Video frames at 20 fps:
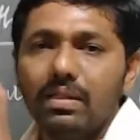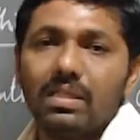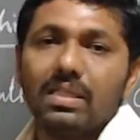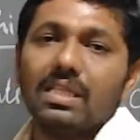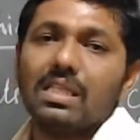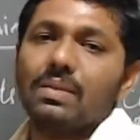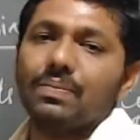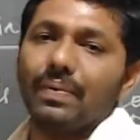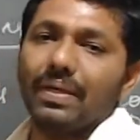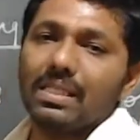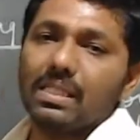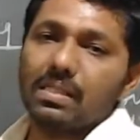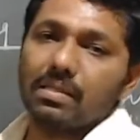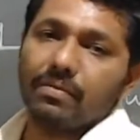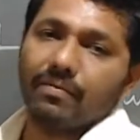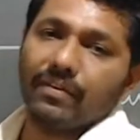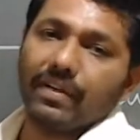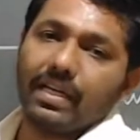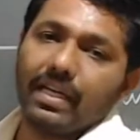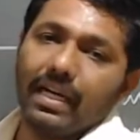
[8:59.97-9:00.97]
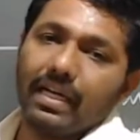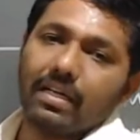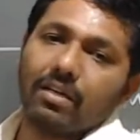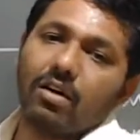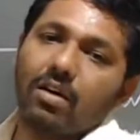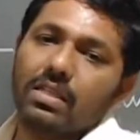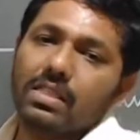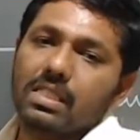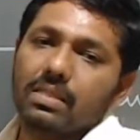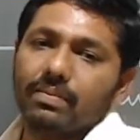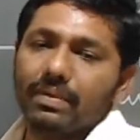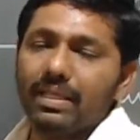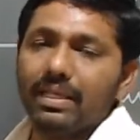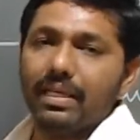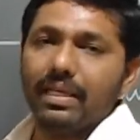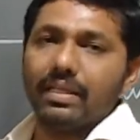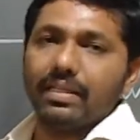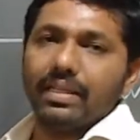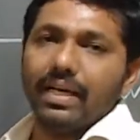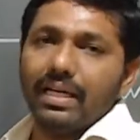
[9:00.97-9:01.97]
the specific head constable
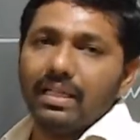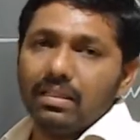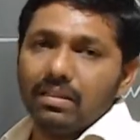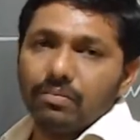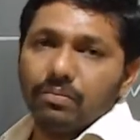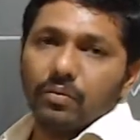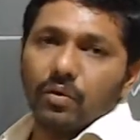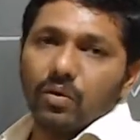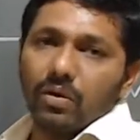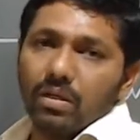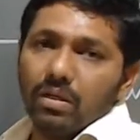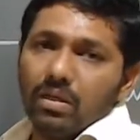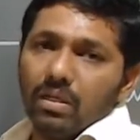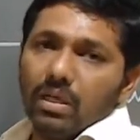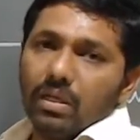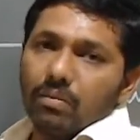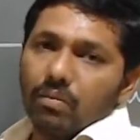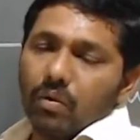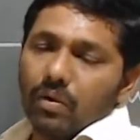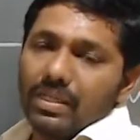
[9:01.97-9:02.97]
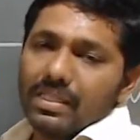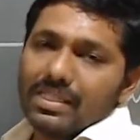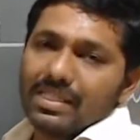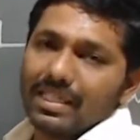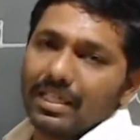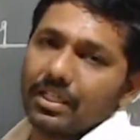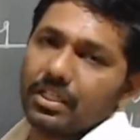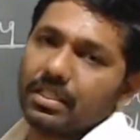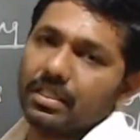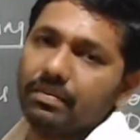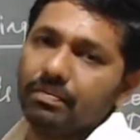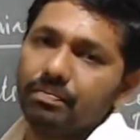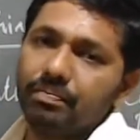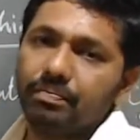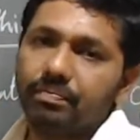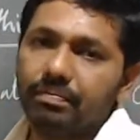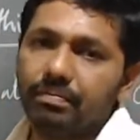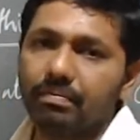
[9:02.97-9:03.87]
in that police station,